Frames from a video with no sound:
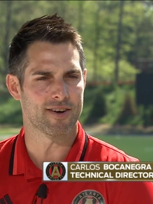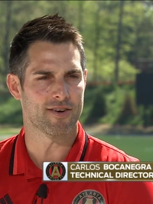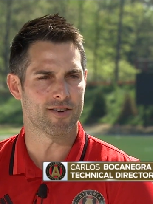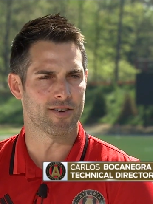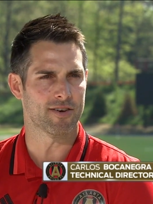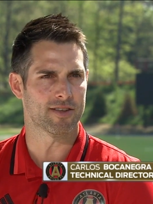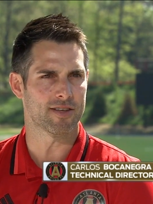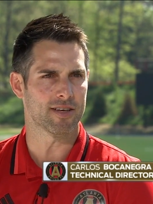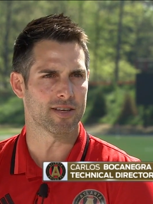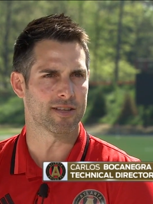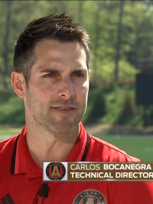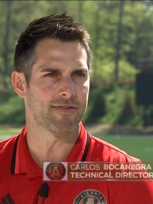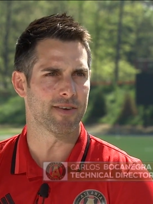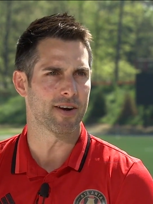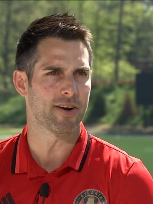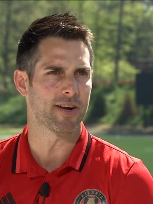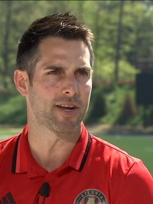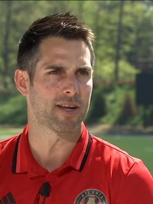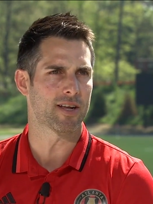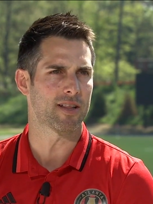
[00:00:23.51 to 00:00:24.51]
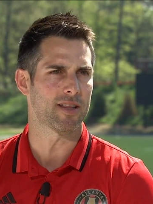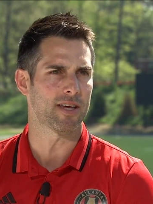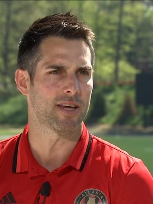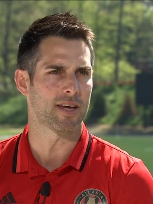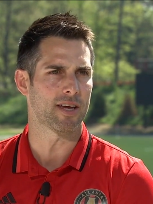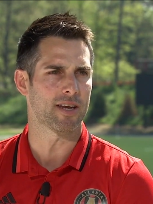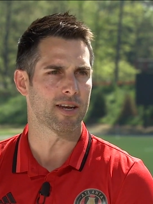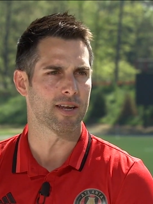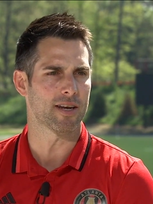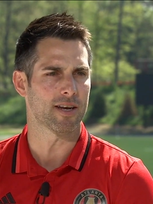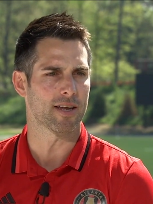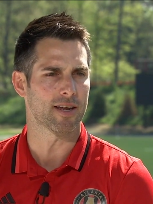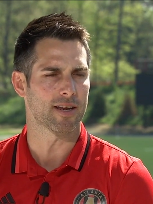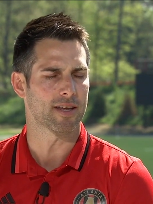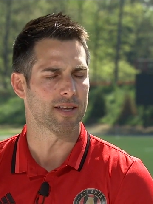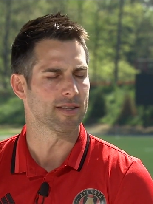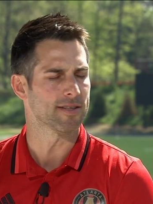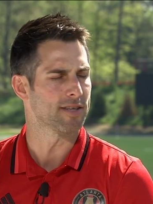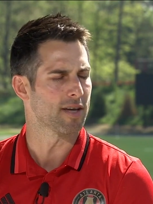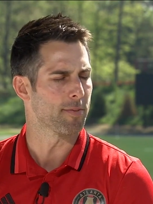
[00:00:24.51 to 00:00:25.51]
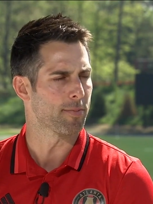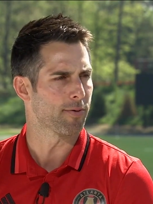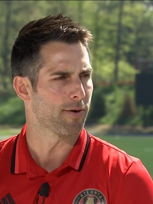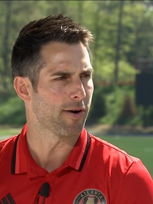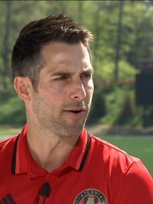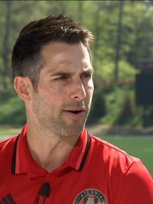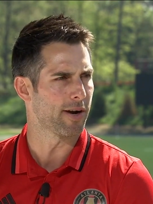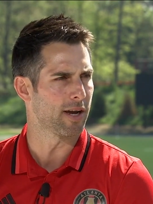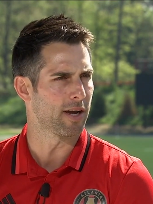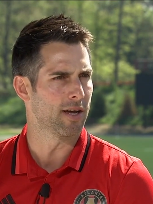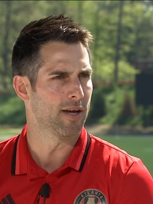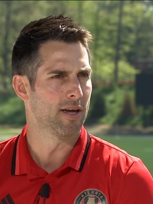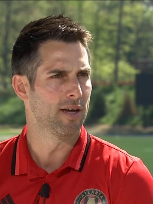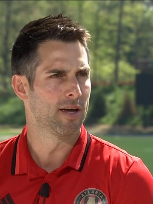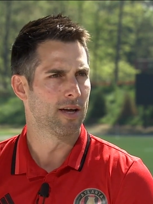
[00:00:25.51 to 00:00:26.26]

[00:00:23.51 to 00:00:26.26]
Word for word: no, it's, it's, very clean and, and contemporary.